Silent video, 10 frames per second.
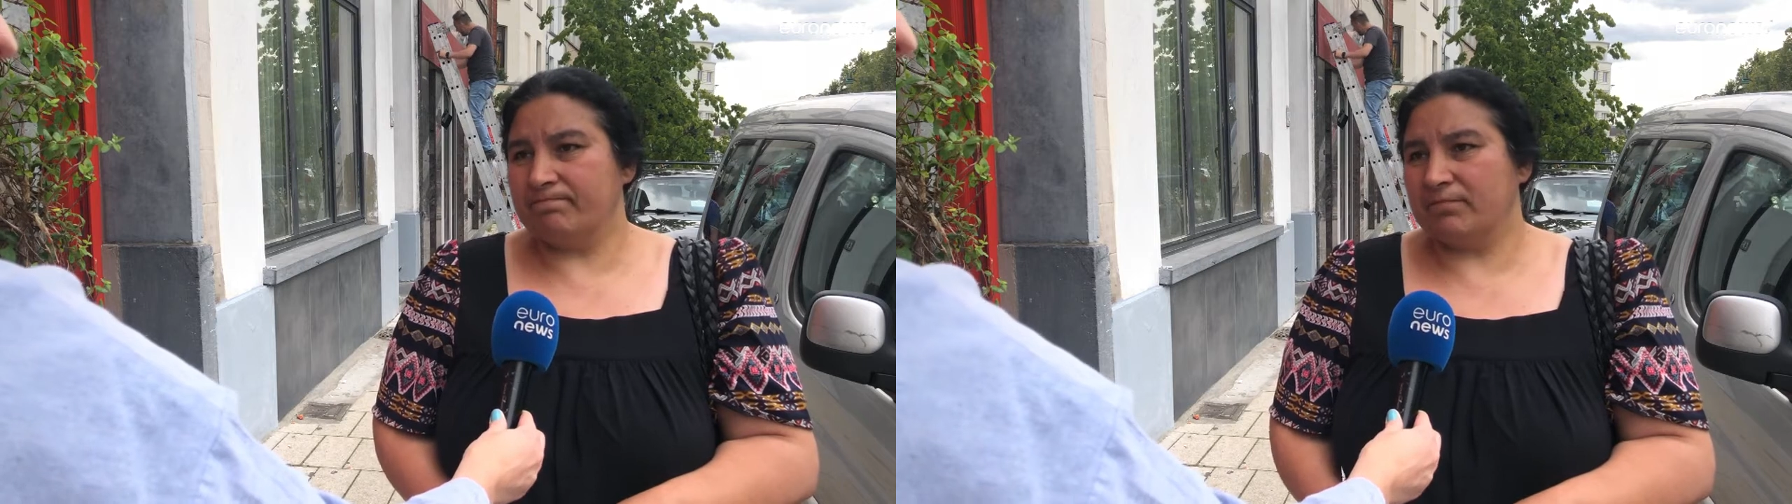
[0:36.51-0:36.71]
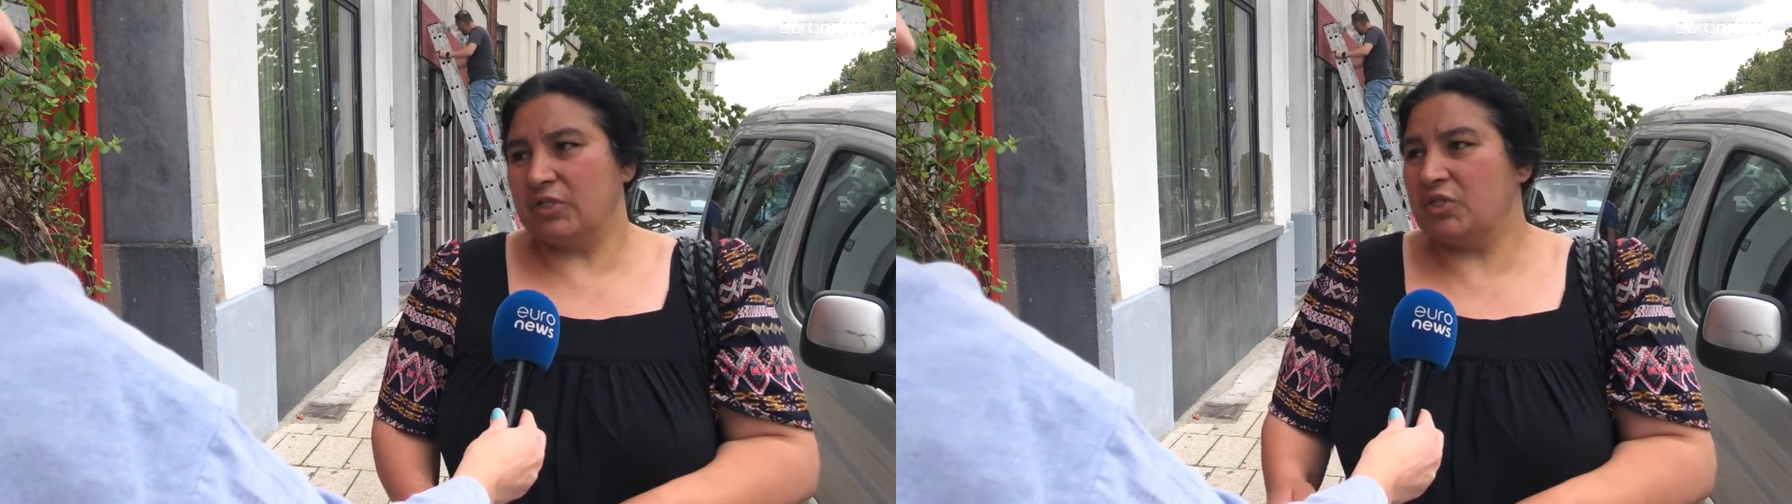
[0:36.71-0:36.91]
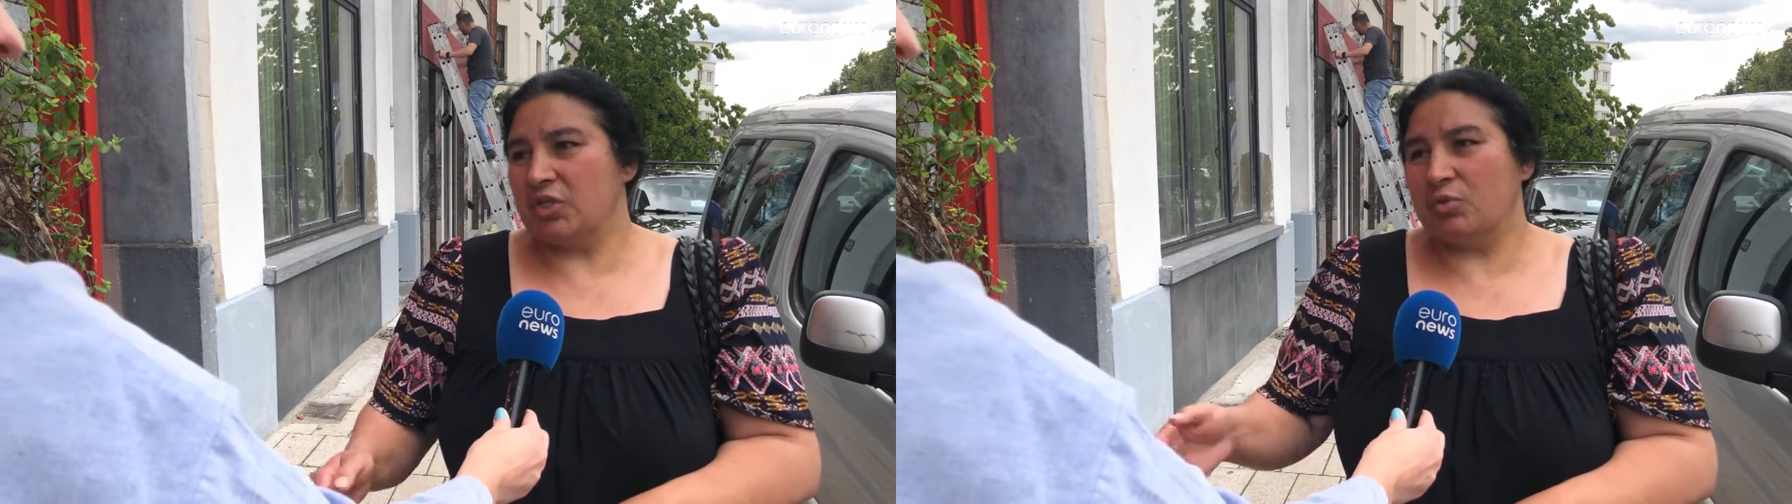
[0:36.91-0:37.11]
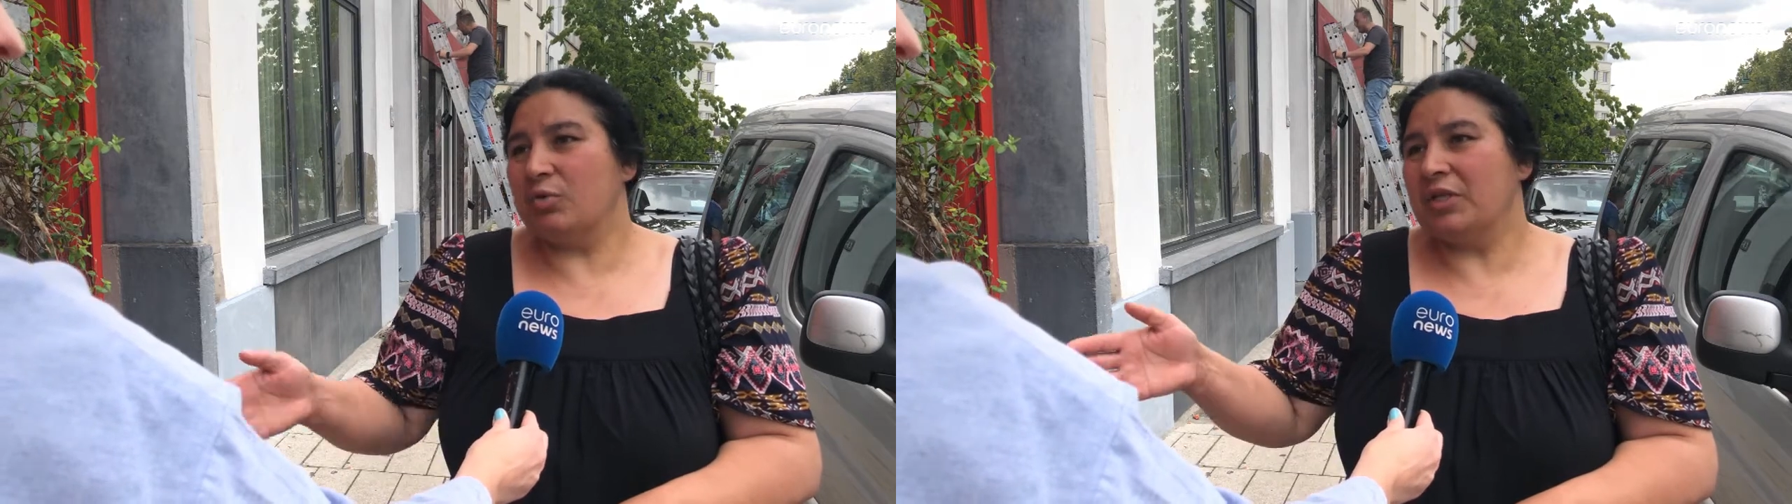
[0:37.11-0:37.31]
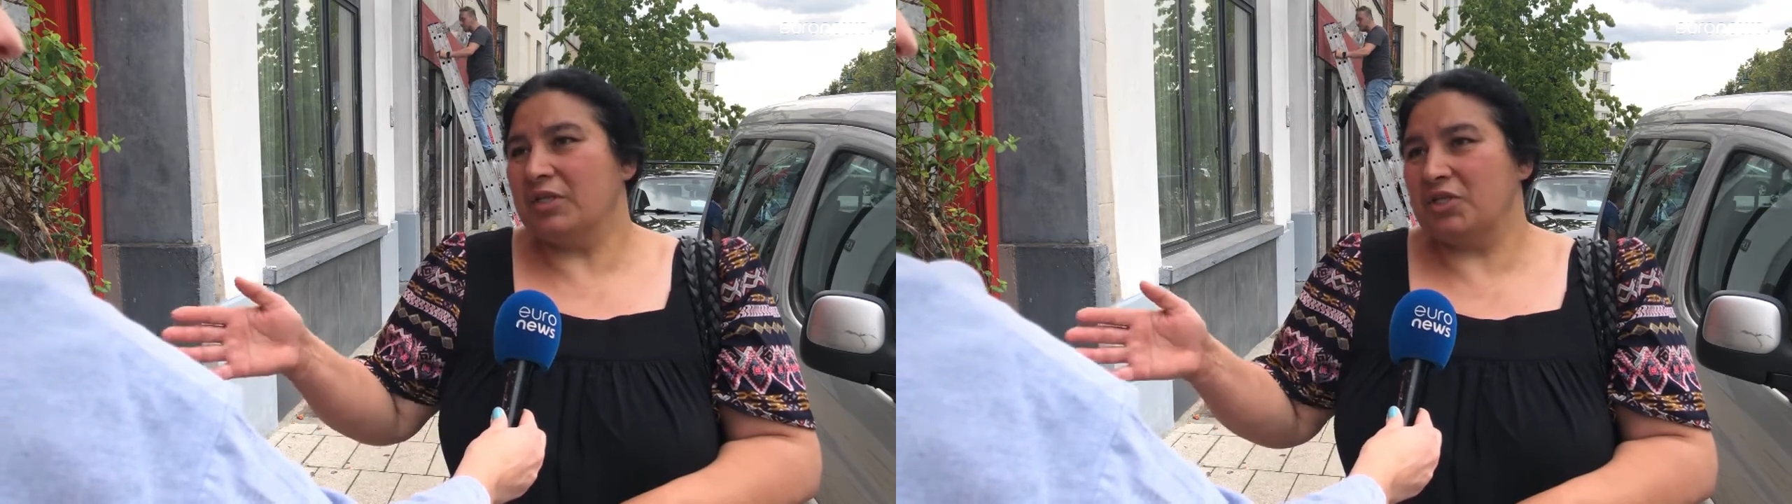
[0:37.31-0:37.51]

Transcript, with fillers: had waited one